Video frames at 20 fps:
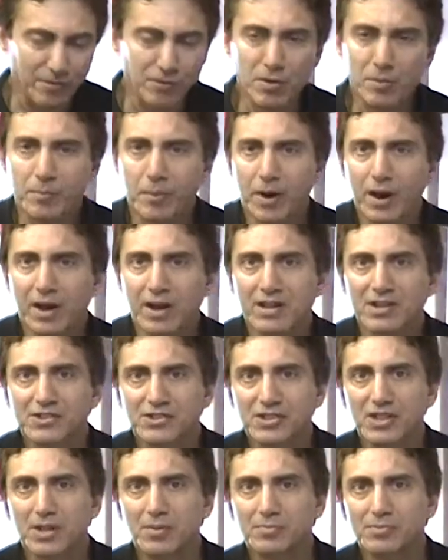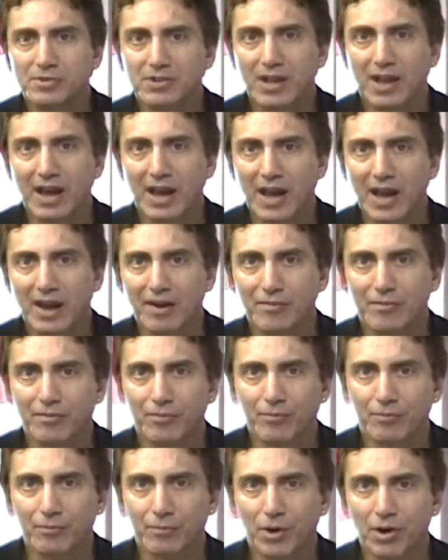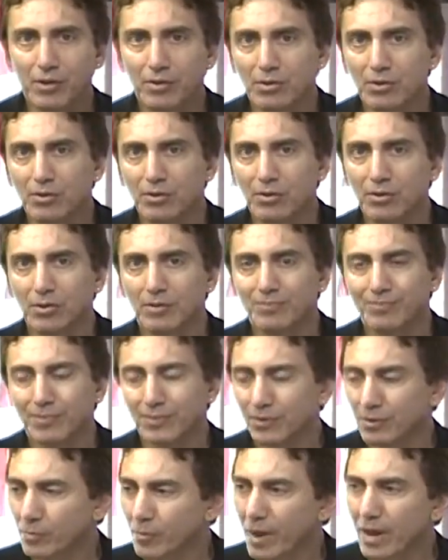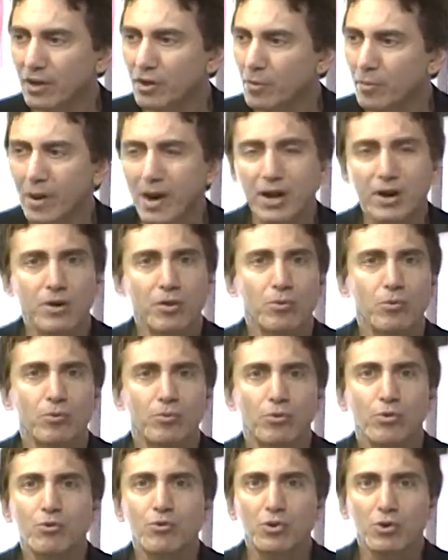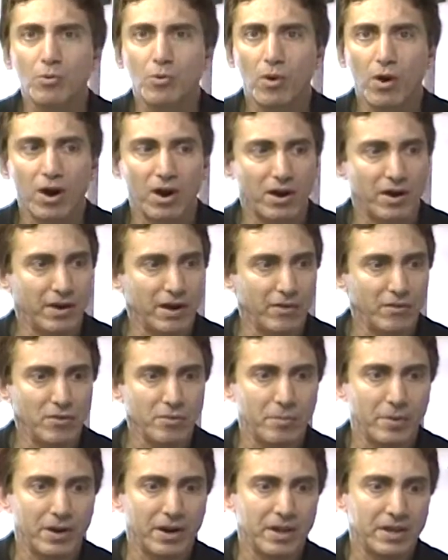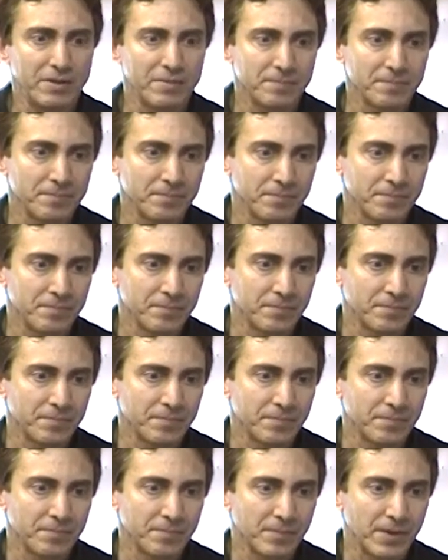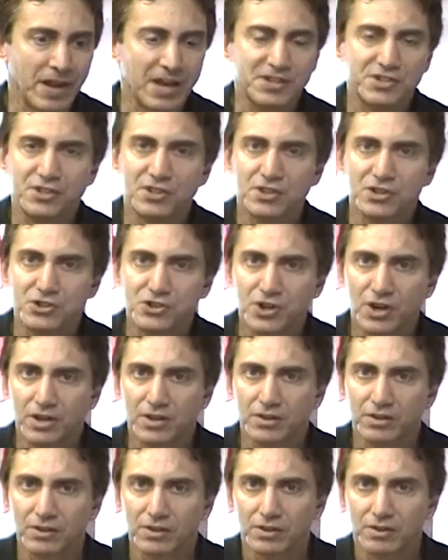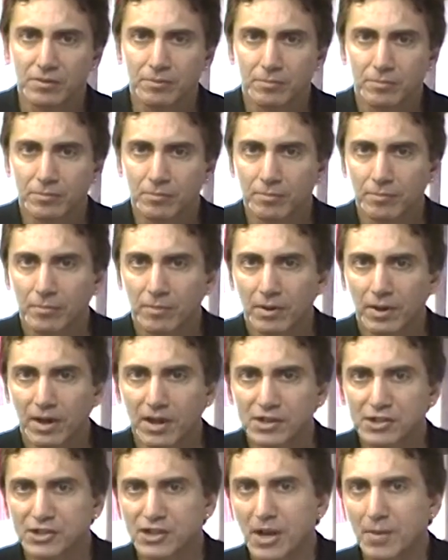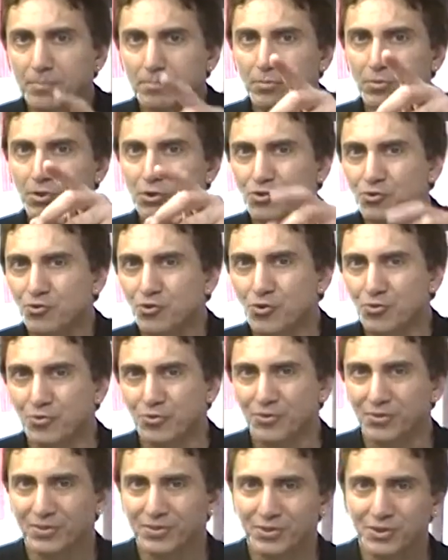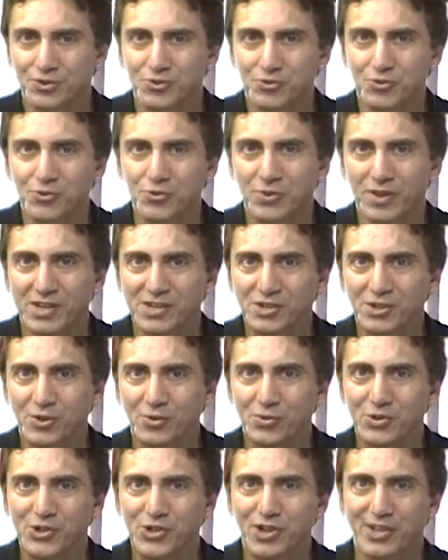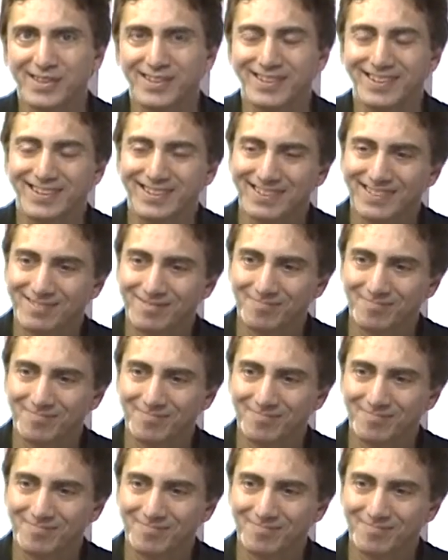everybody seems to have whether no matter who you are, everybody has an agenda. Hmm. Except the truth. The truth has no agenda.